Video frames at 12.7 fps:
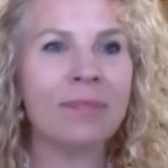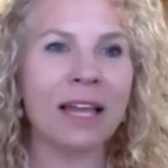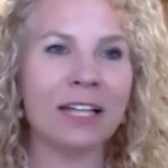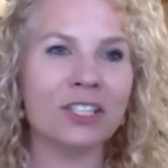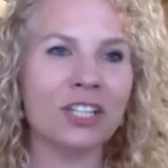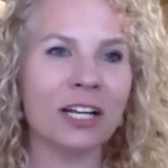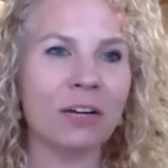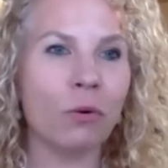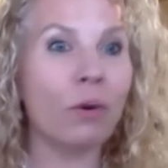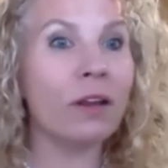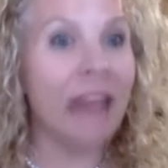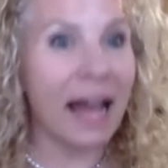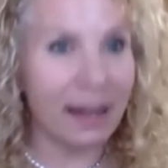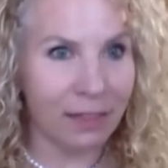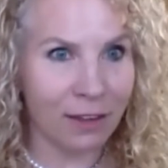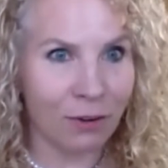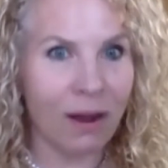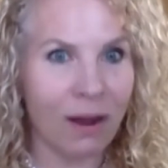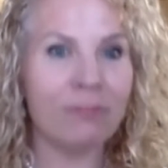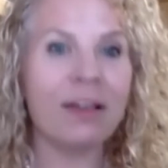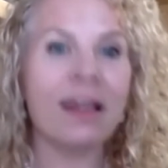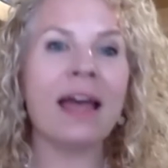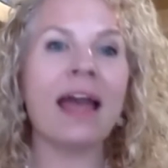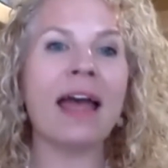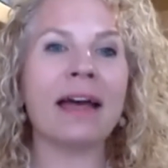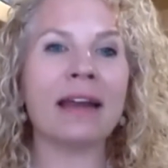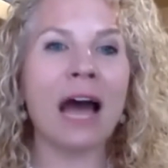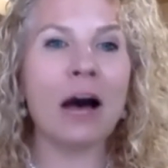and eh, or lack thereof and